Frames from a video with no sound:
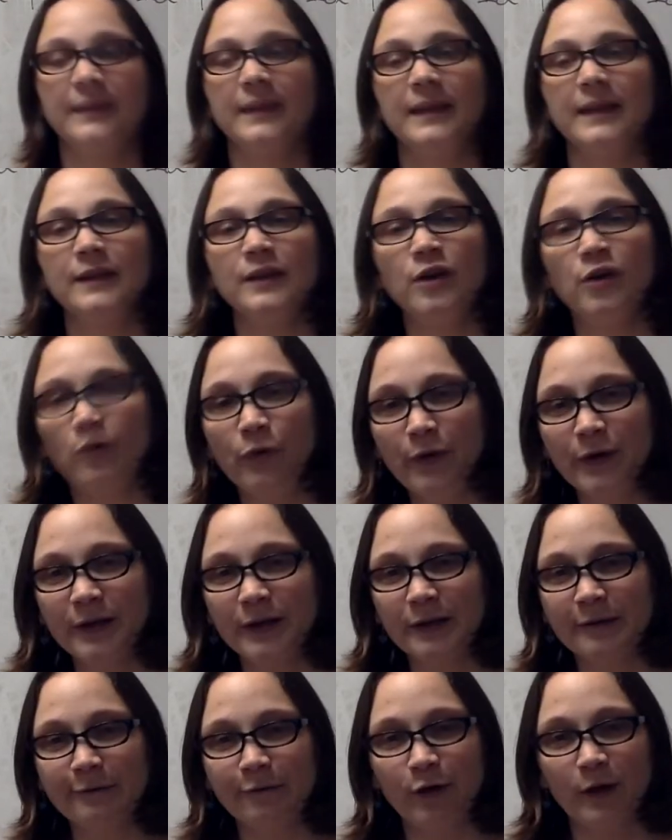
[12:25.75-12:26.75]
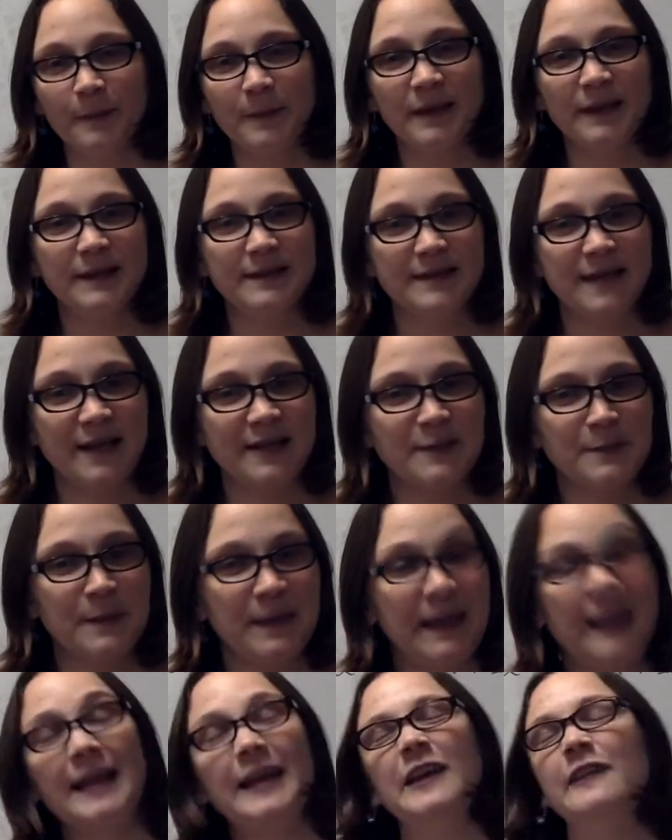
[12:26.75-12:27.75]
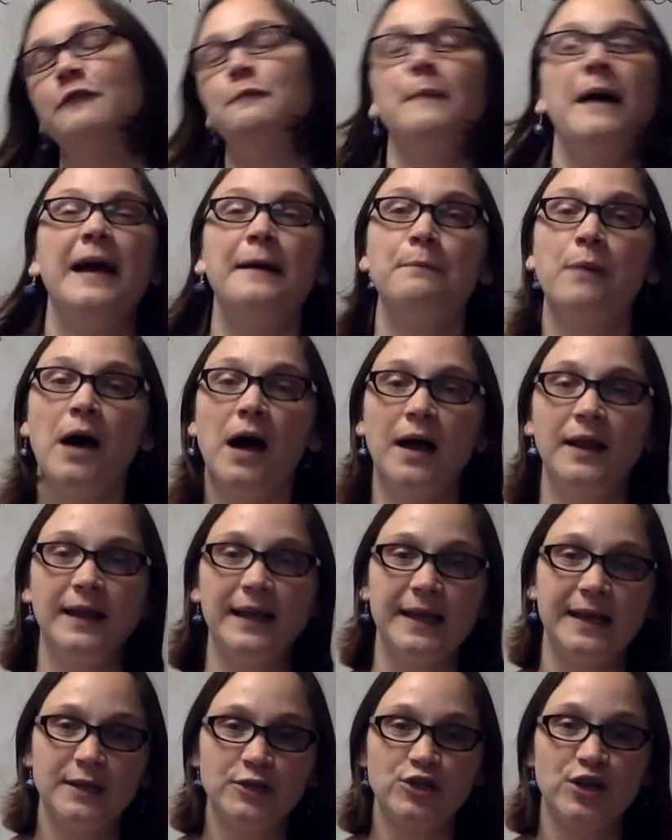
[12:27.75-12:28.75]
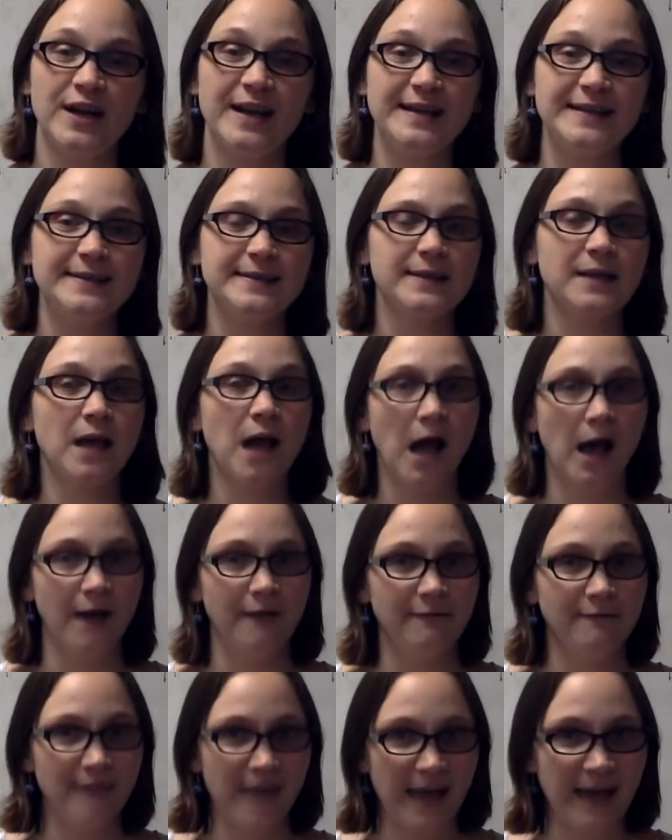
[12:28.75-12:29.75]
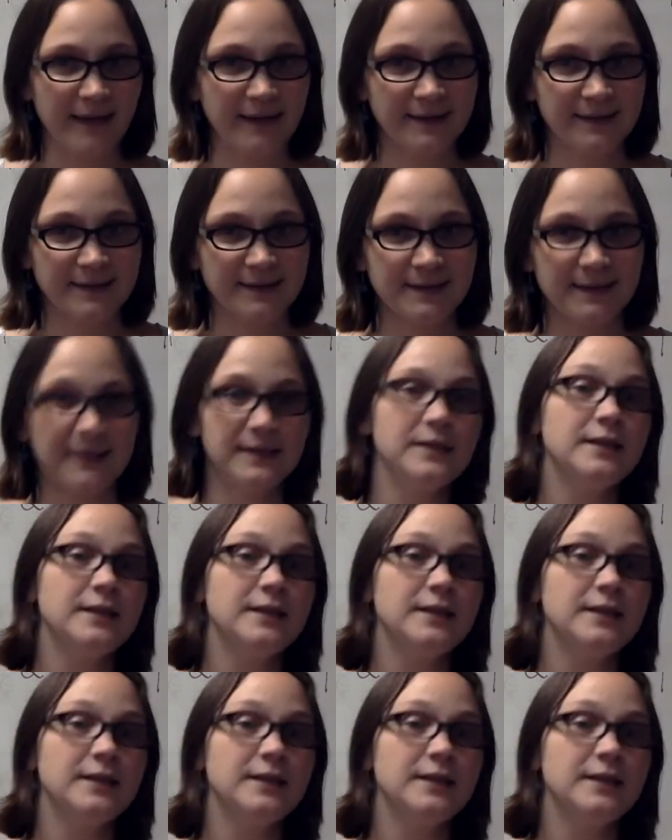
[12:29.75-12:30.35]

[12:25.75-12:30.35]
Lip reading: And the Euler formula tells me if my polyhedra is convex,